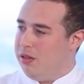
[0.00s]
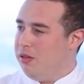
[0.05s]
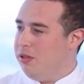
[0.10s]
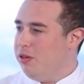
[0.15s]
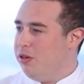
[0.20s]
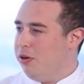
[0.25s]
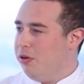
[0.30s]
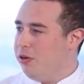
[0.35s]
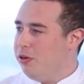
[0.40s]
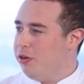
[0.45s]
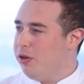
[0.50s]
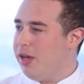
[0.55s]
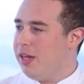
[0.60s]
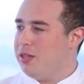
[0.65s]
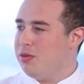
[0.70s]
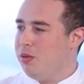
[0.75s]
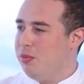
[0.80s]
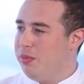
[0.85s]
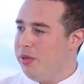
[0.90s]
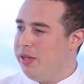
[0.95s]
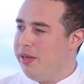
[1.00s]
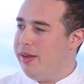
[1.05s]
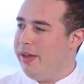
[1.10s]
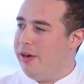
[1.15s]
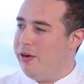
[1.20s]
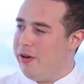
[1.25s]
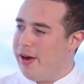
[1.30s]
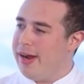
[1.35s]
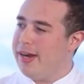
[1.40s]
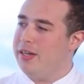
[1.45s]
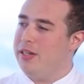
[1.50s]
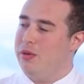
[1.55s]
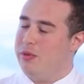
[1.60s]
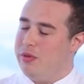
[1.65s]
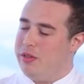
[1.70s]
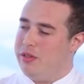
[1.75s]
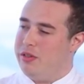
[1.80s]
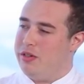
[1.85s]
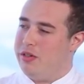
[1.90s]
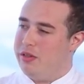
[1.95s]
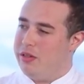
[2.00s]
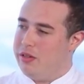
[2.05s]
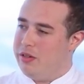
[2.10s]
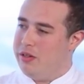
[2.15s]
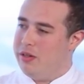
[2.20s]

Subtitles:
your guests will be interacting with each other.